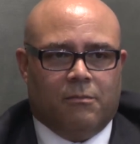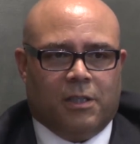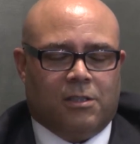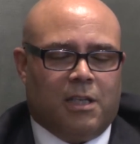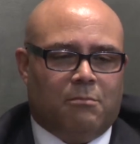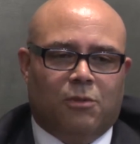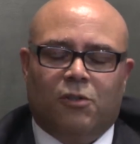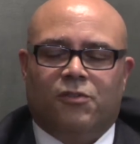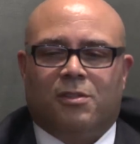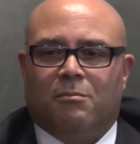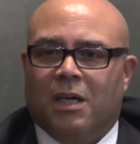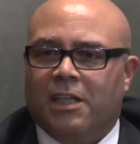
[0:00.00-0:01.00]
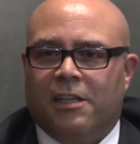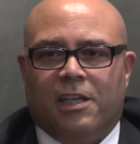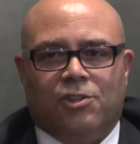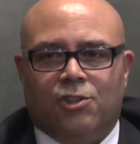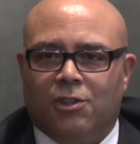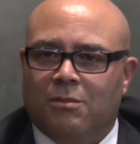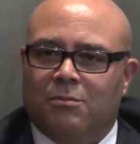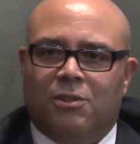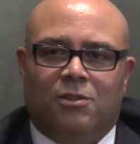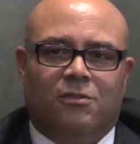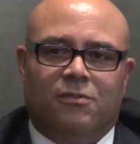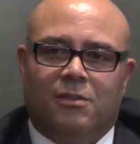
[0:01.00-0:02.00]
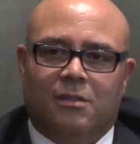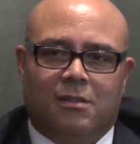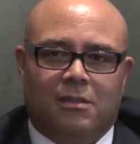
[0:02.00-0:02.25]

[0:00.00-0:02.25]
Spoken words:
Because they moved some money they shouldn't have moved.